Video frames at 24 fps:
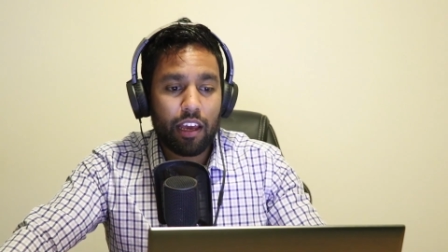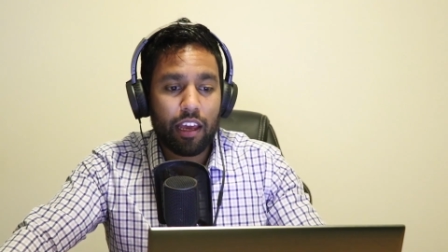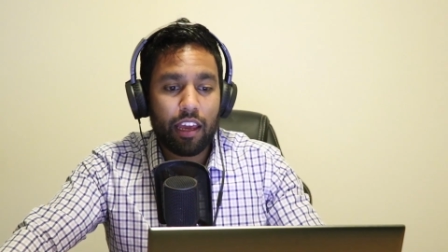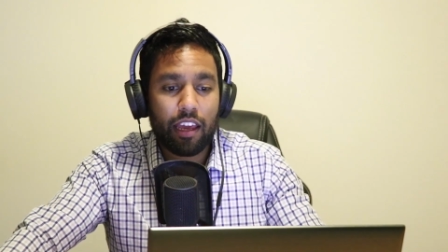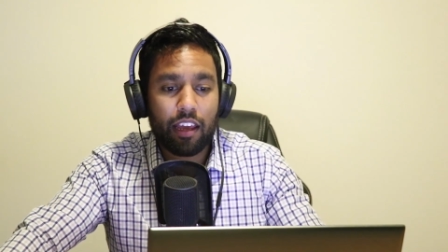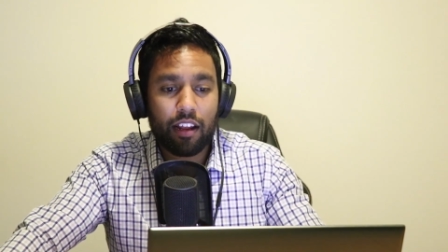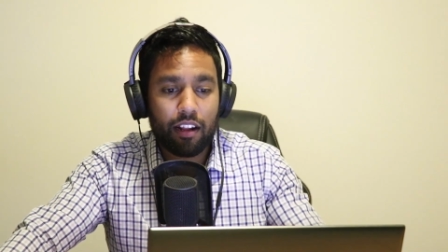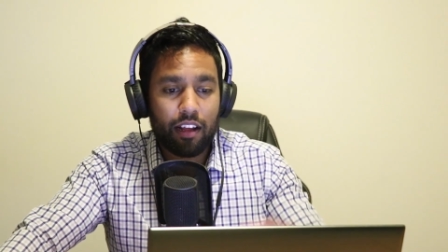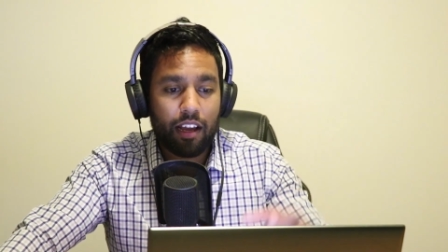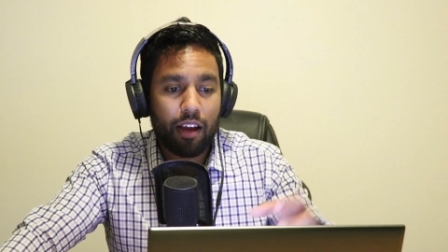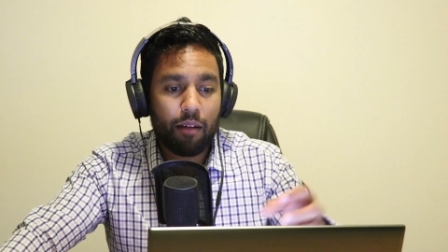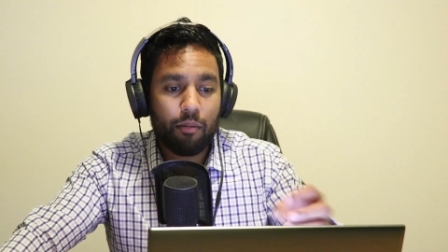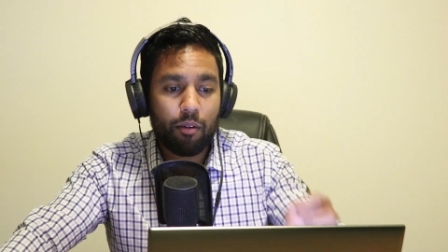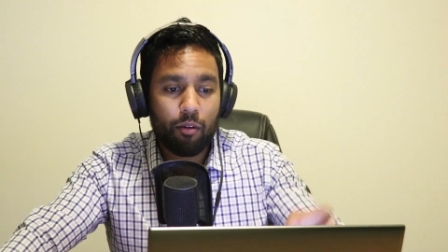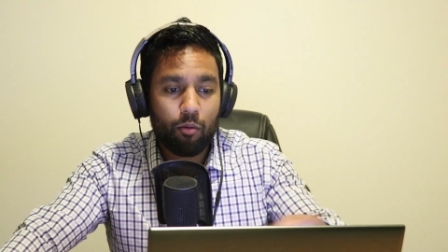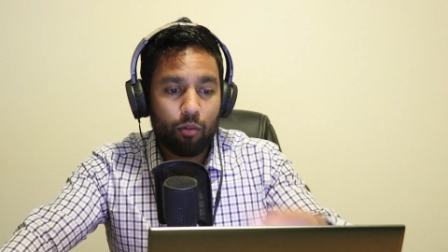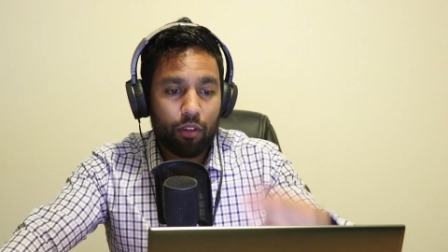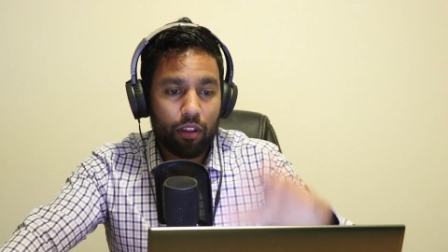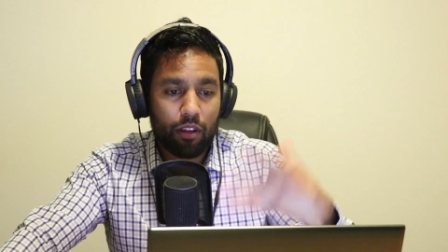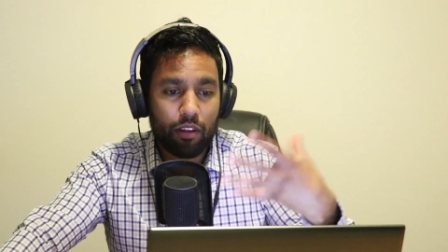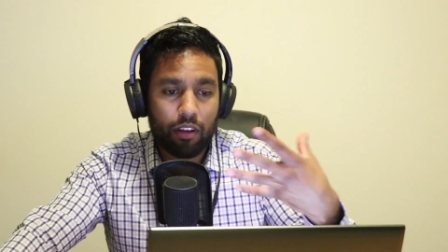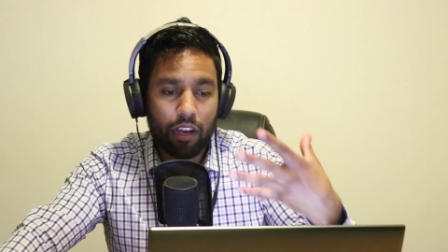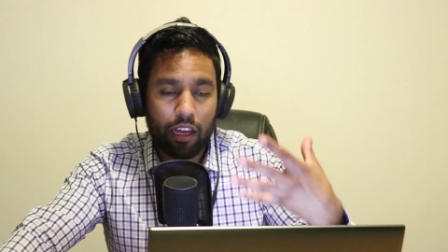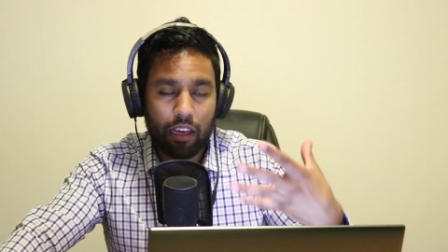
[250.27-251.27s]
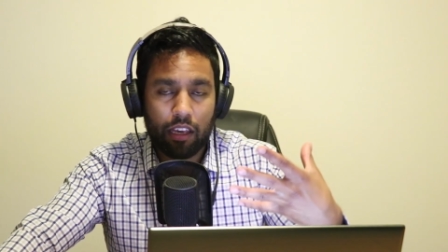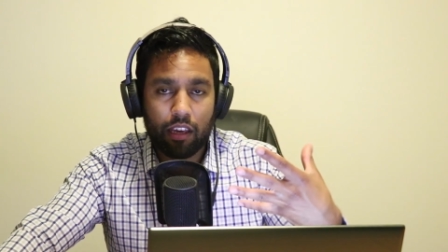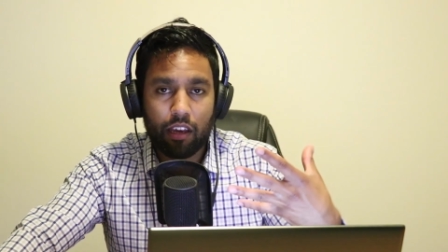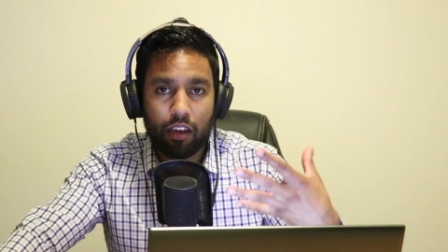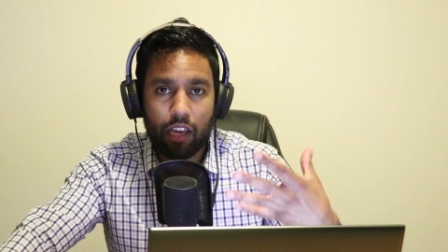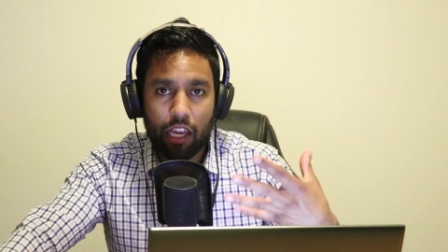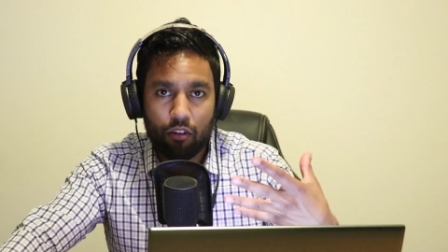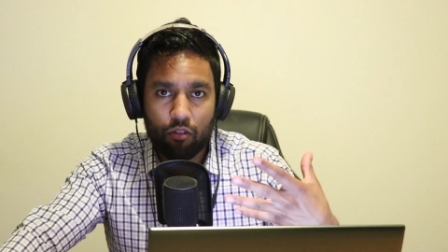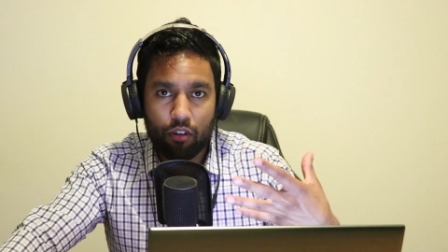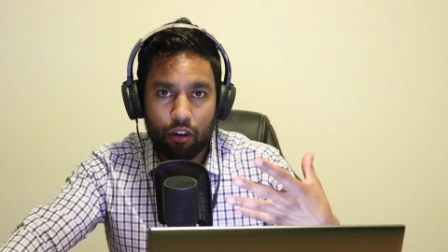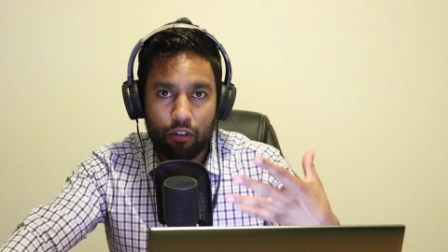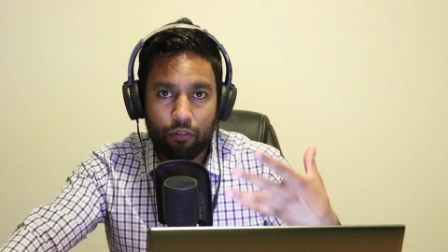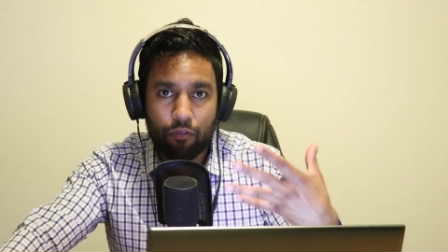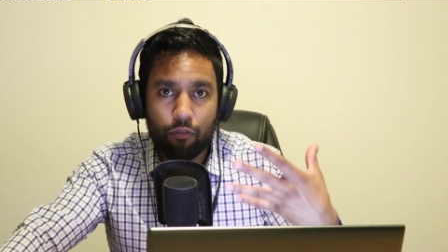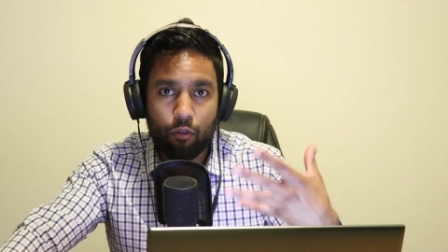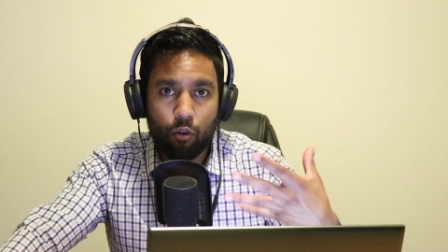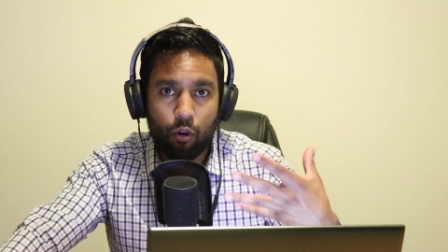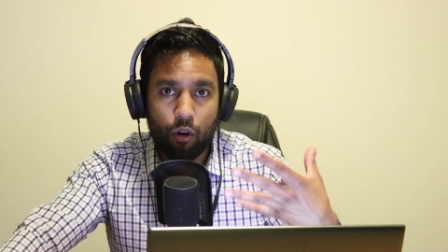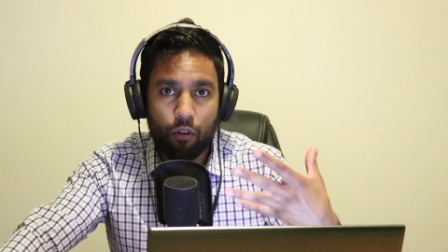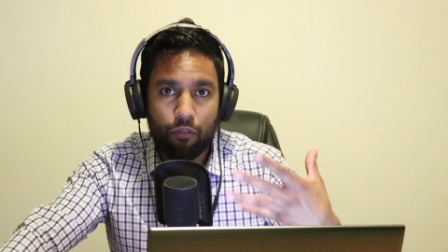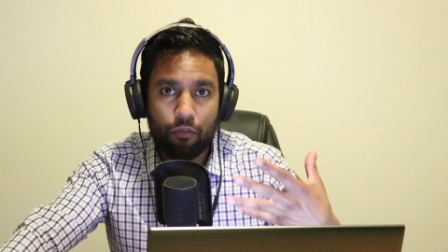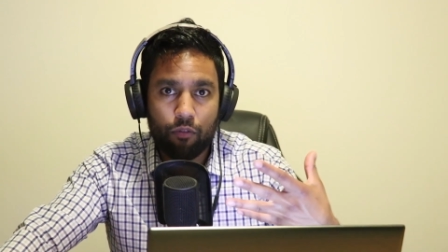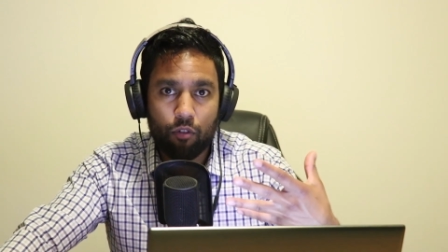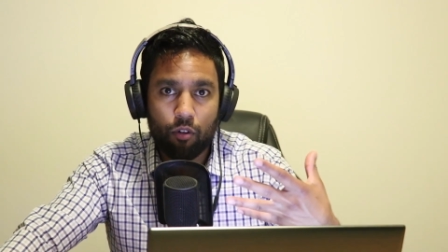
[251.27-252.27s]
It'll come up with it like error
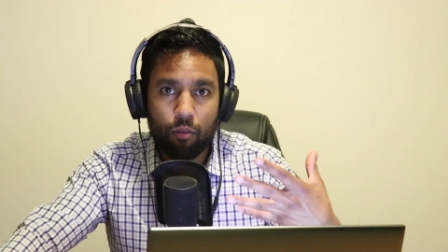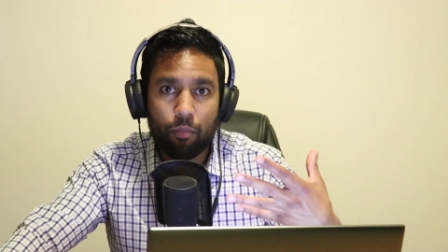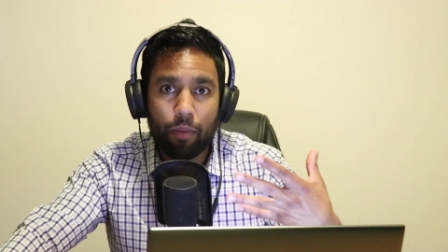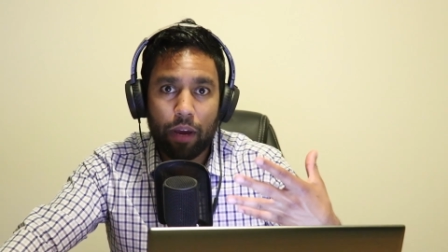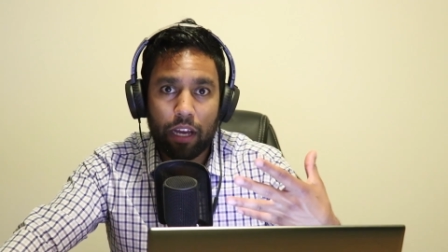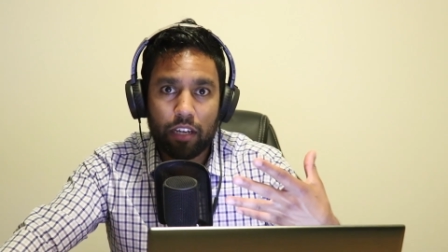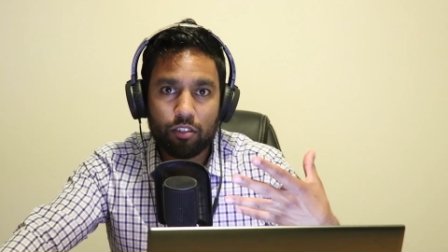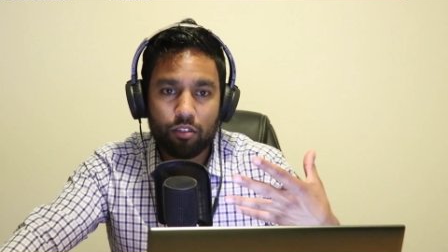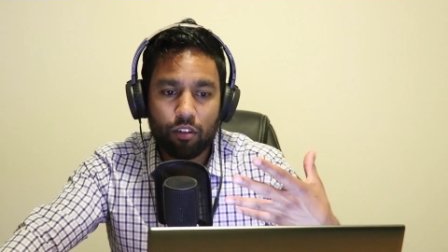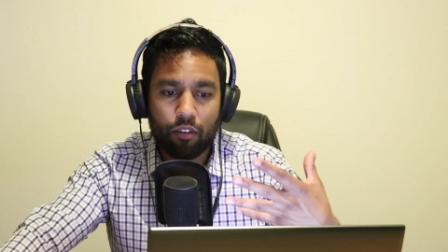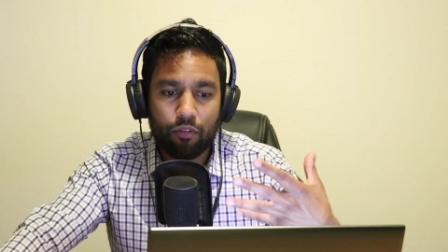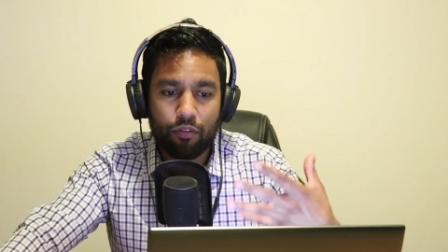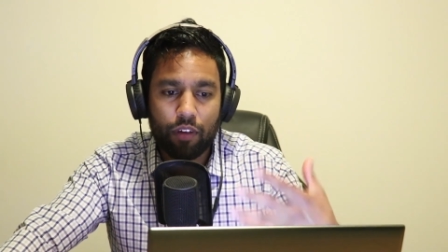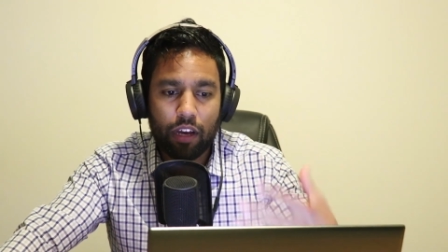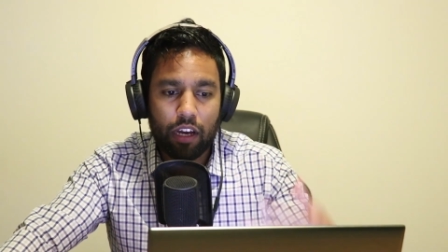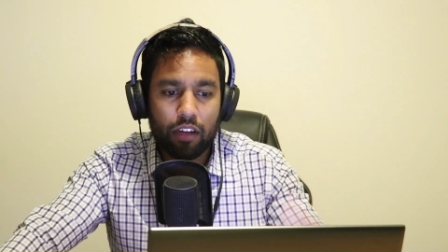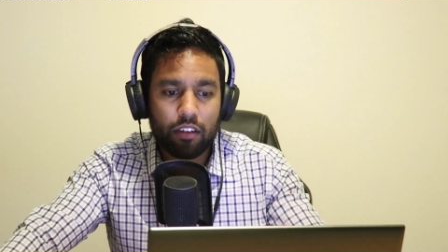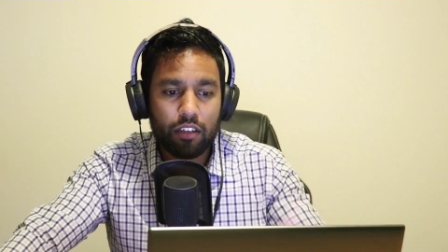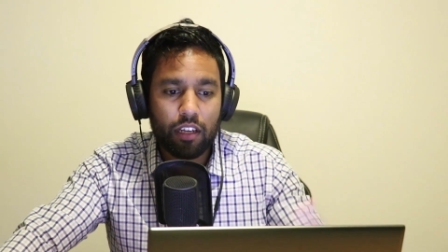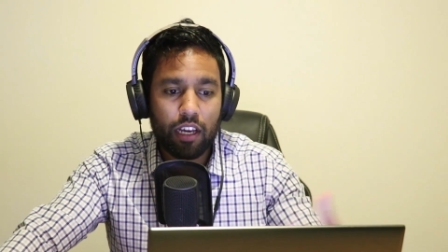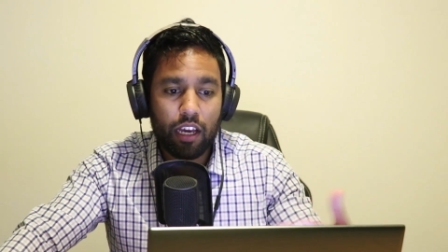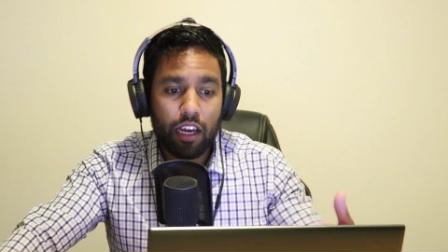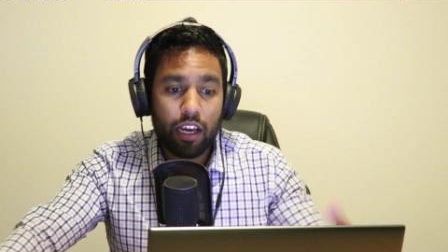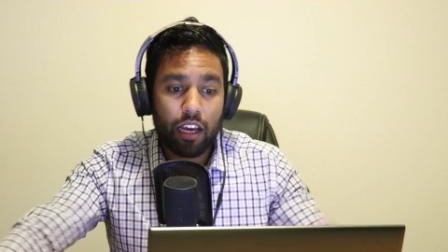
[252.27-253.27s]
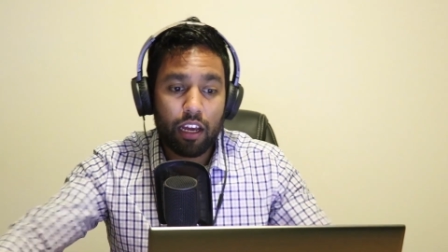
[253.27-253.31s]
four oh four page not found.